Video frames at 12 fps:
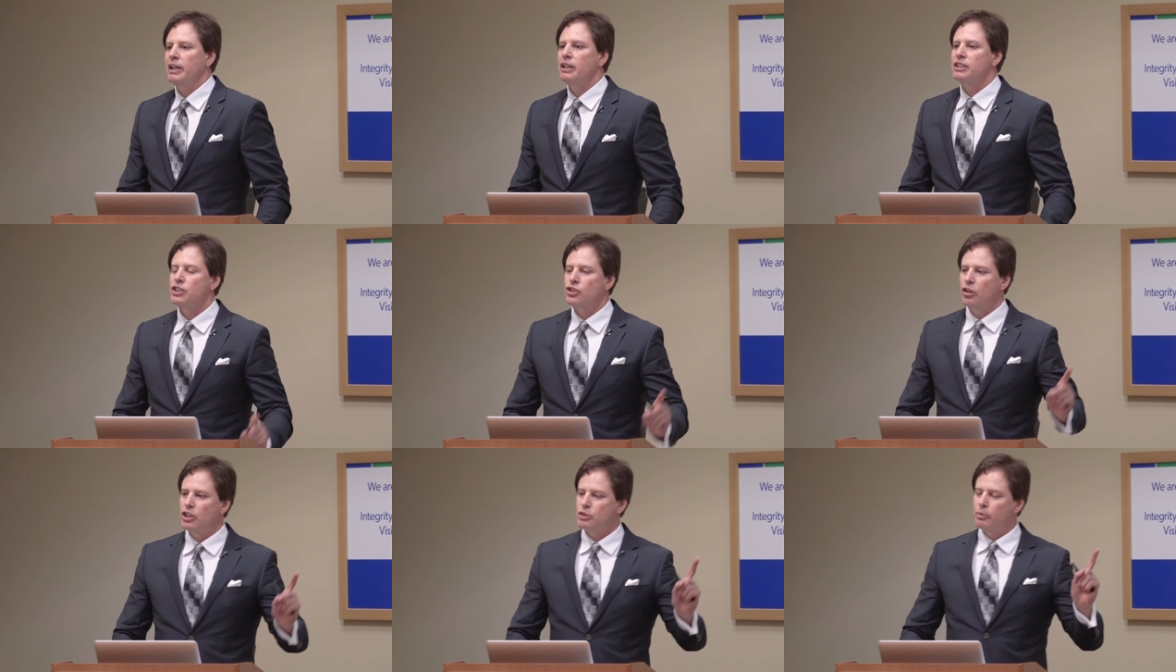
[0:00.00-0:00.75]
But it
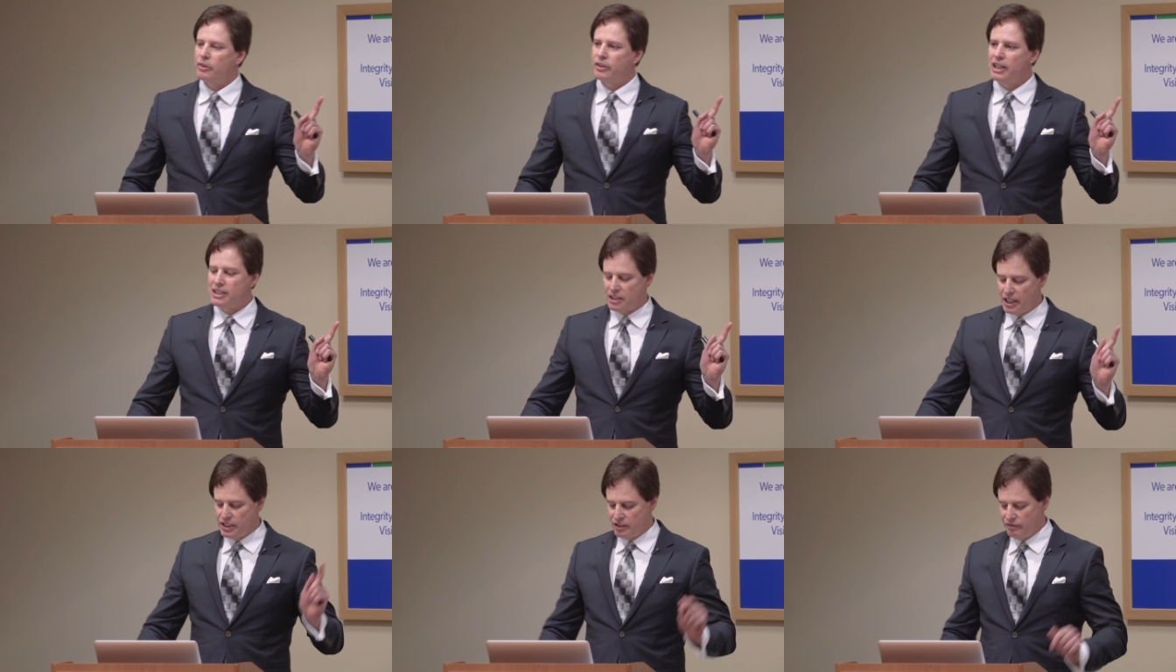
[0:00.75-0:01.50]
starts with
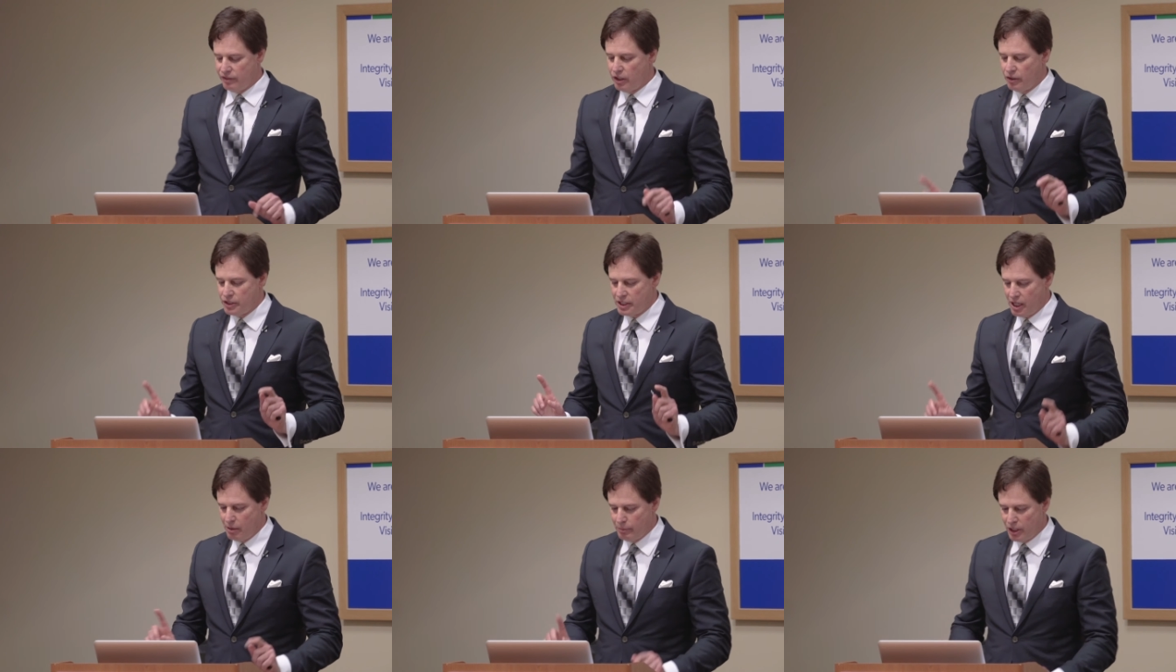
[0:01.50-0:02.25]
these kinds of
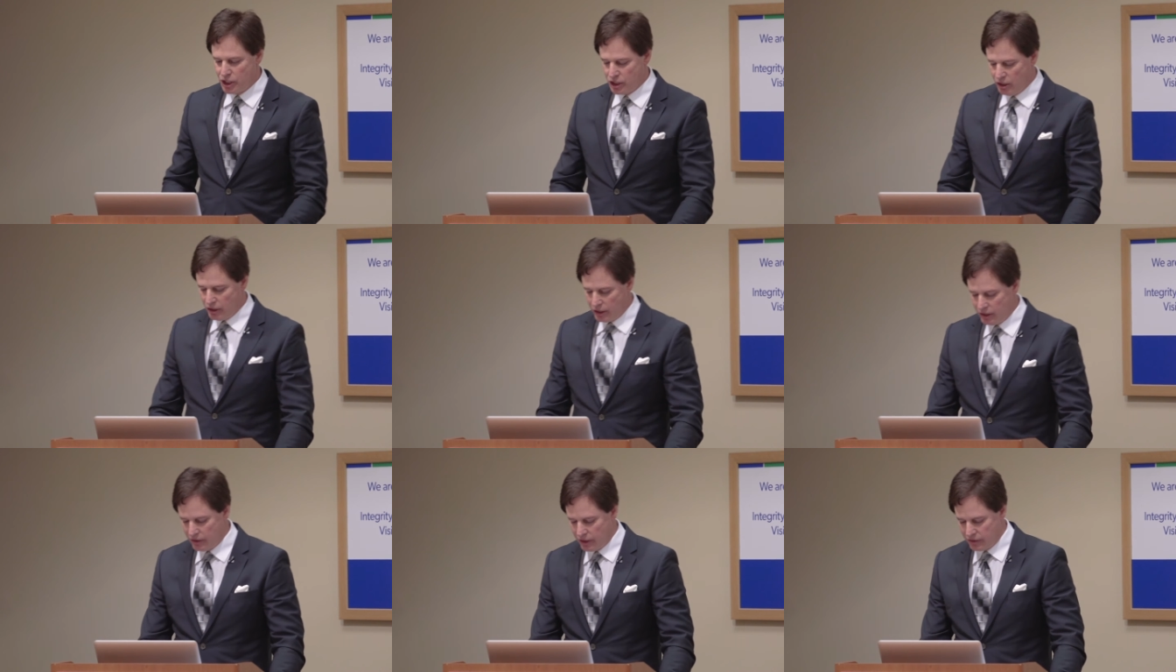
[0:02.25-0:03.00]
foods. Now, I'm going to show
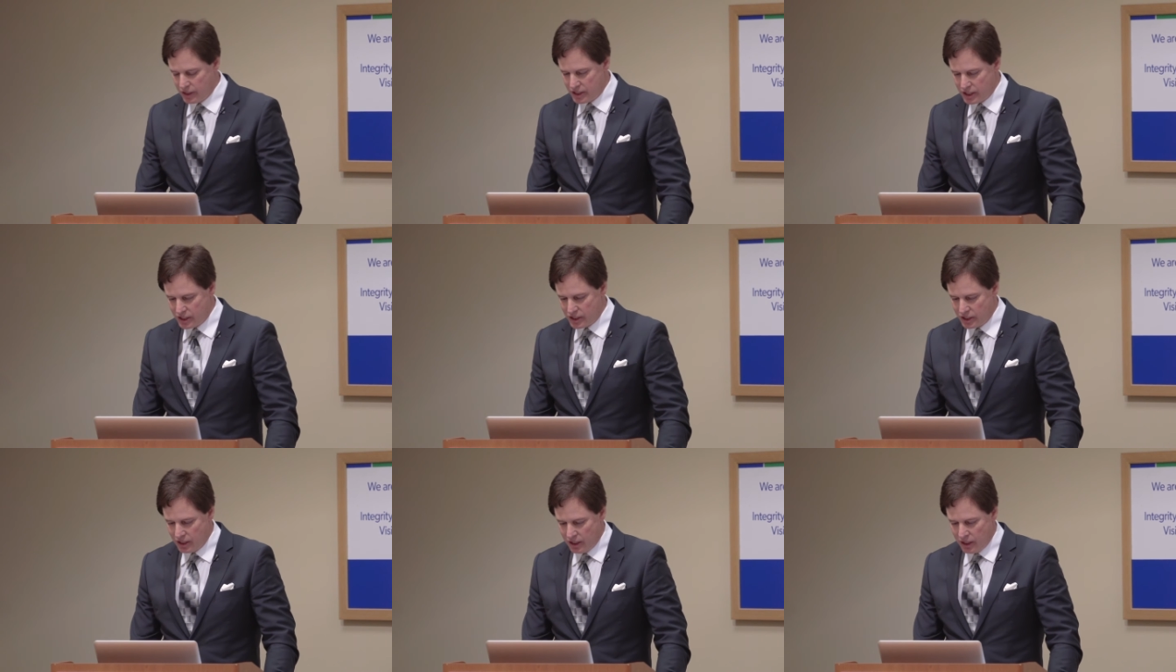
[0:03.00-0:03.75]
you that this
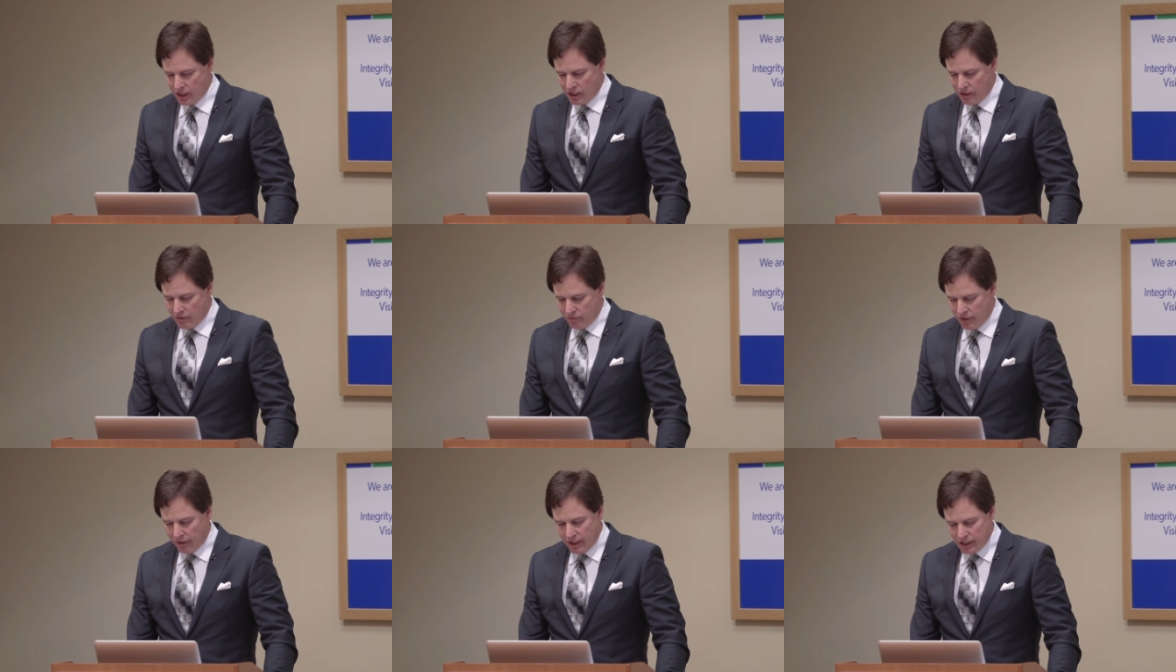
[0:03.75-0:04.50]
is
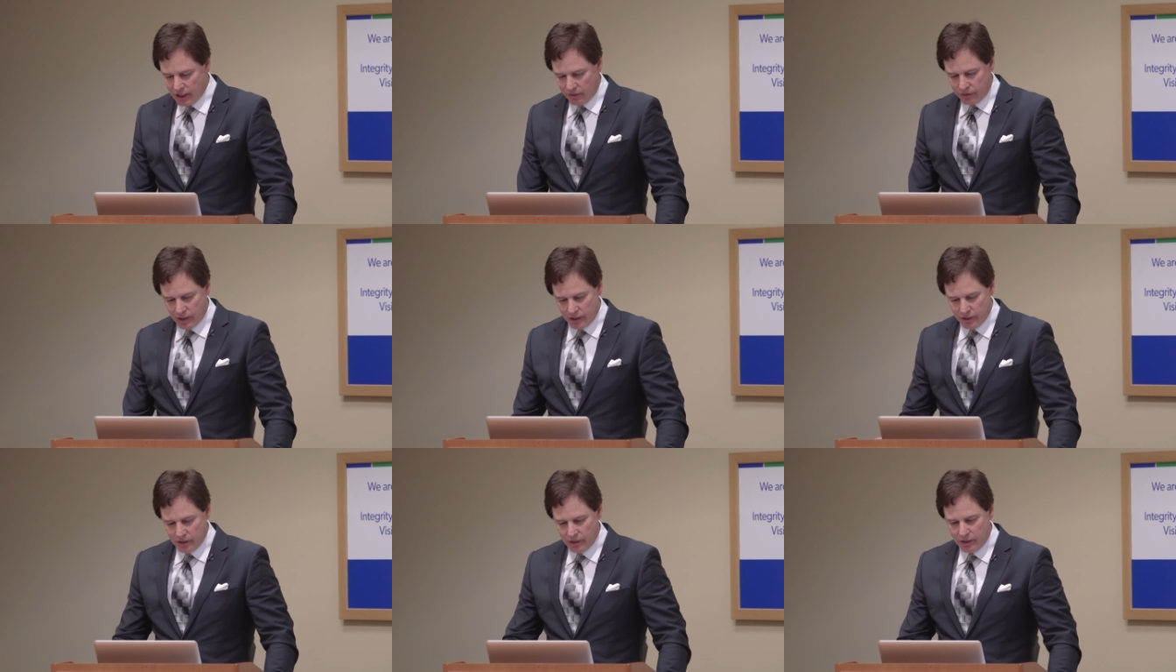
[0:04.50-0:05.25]
very
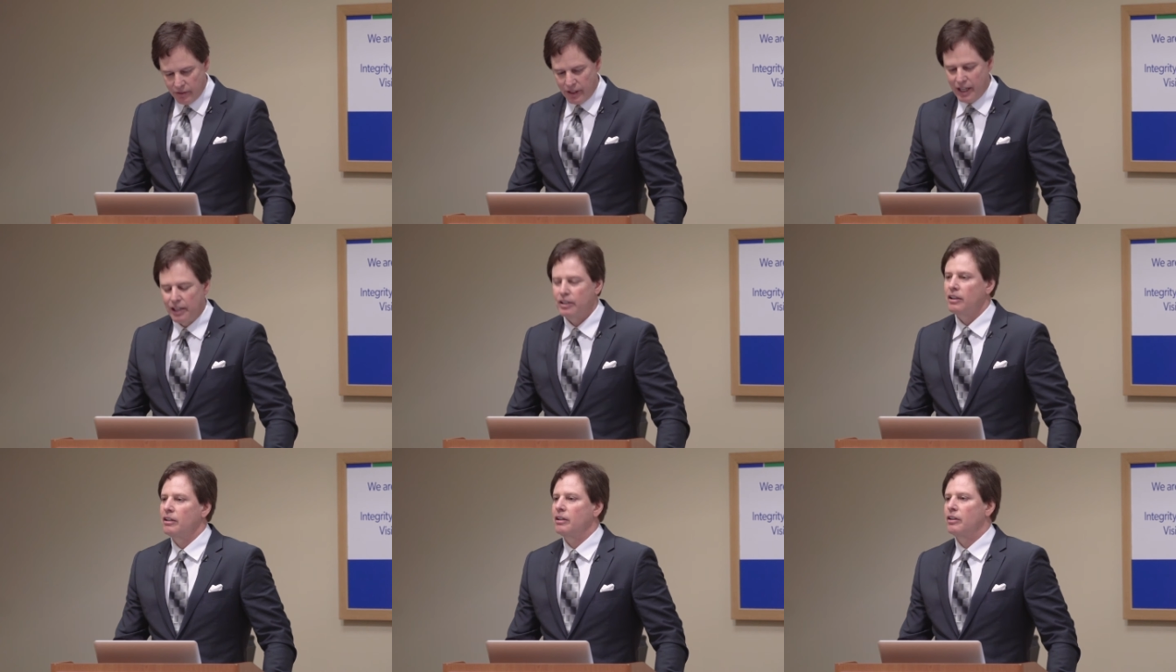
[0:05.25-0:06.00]
different
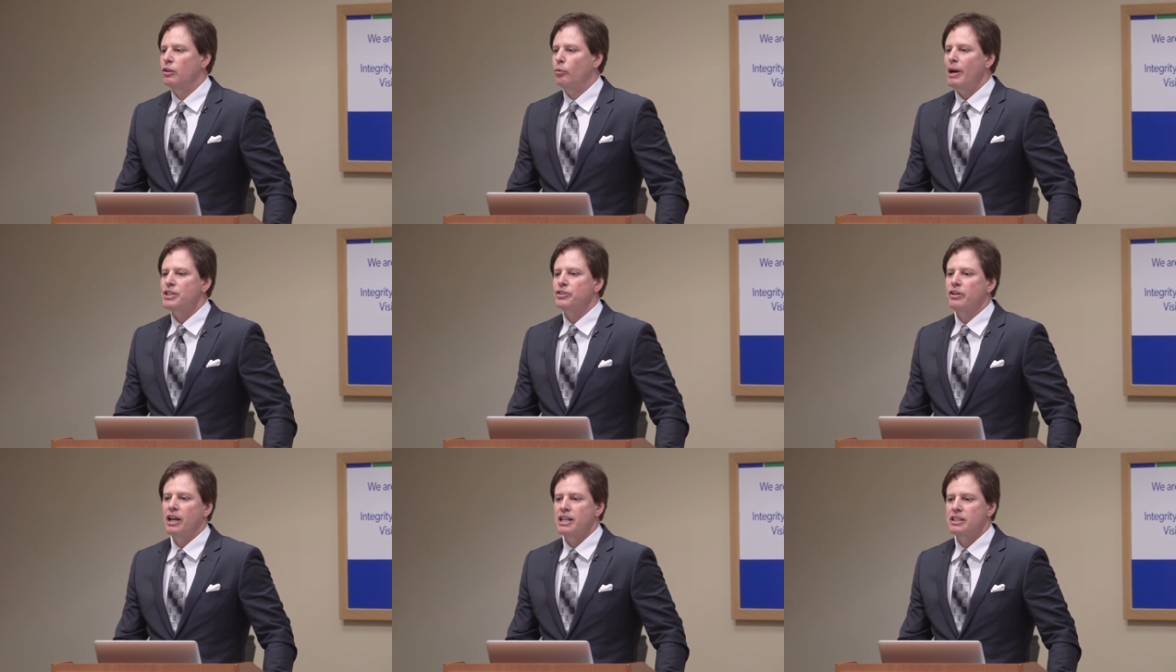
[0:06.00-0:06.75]
than the
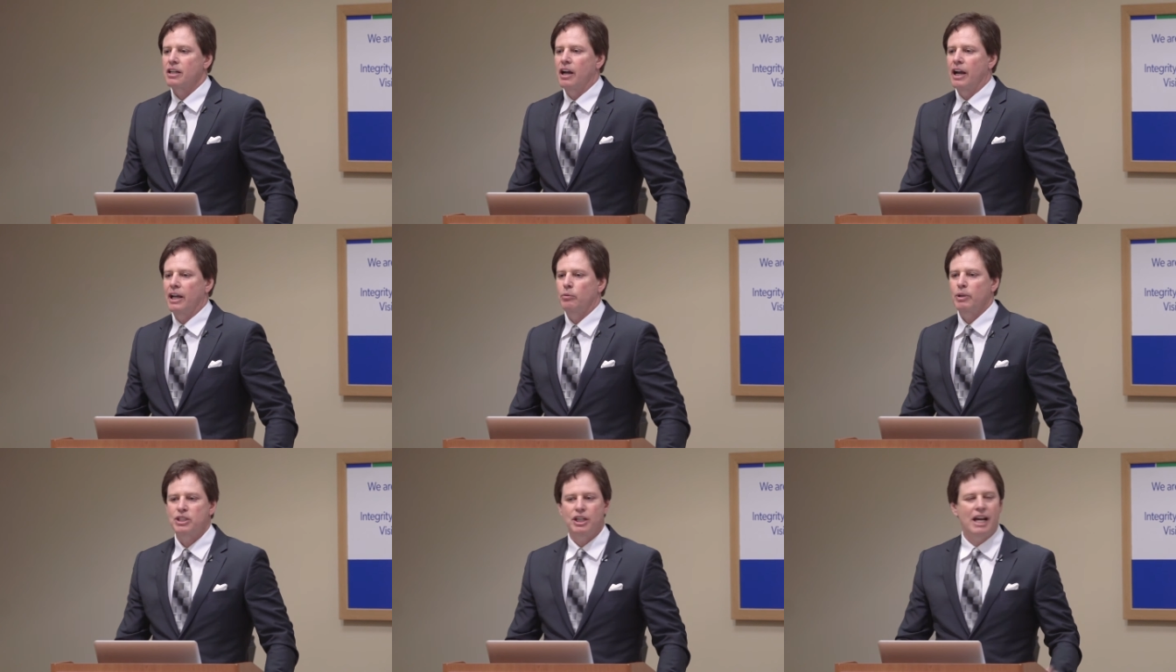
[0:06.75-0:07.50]
westernized
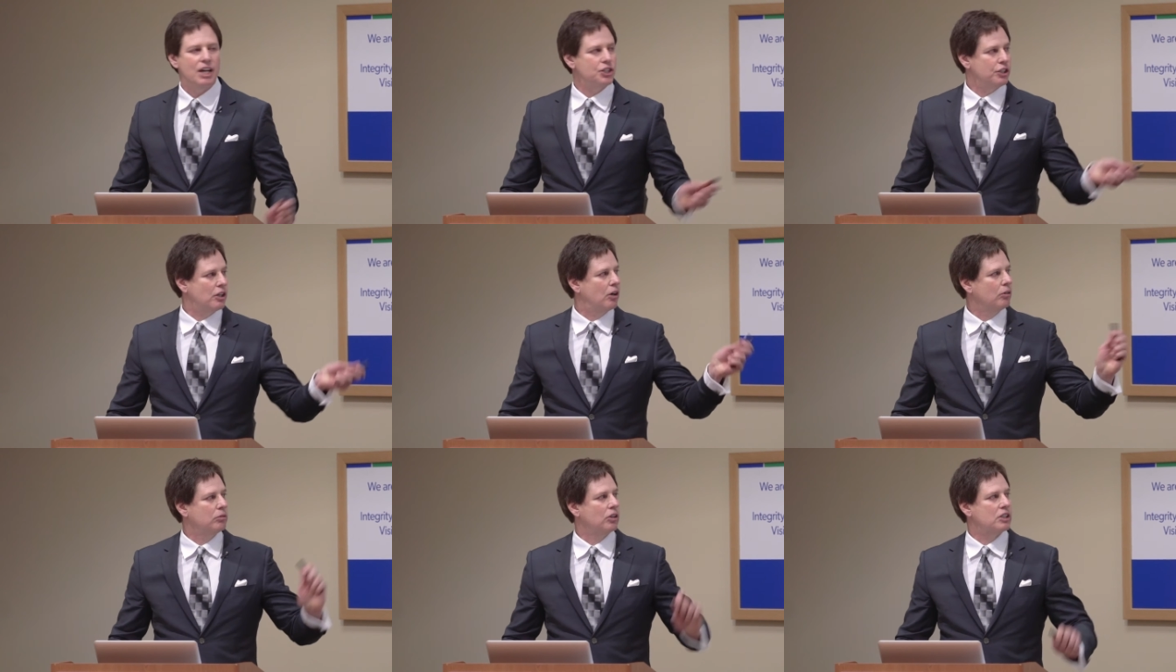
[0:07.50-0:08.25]
diet, which, as you
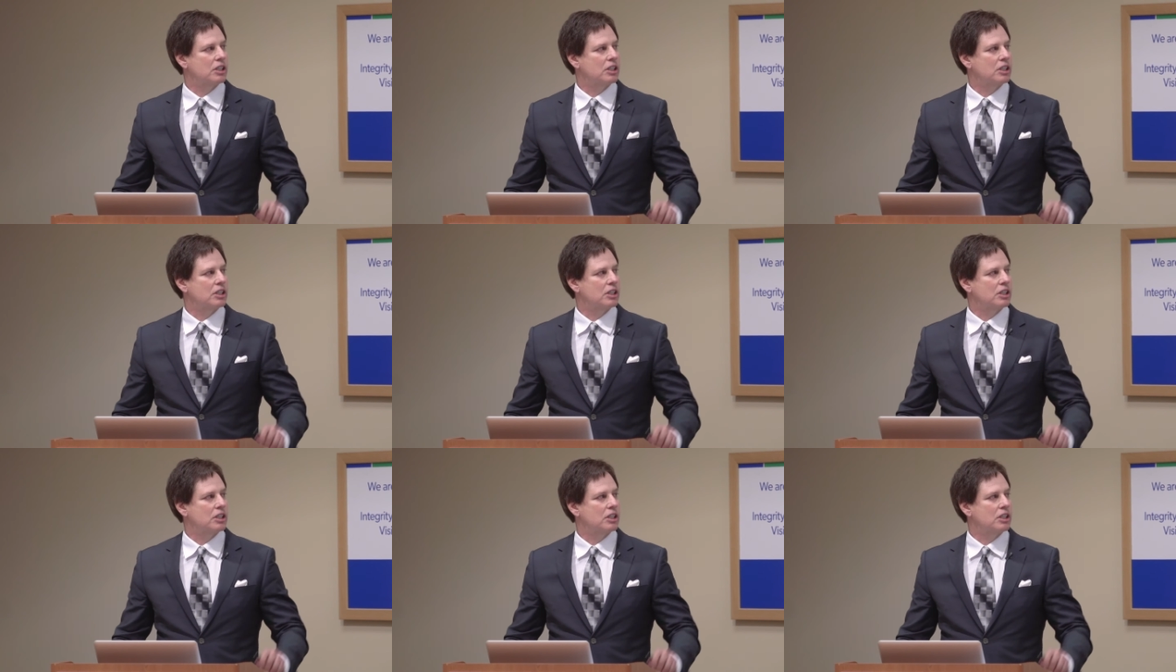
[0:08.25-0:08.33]
know,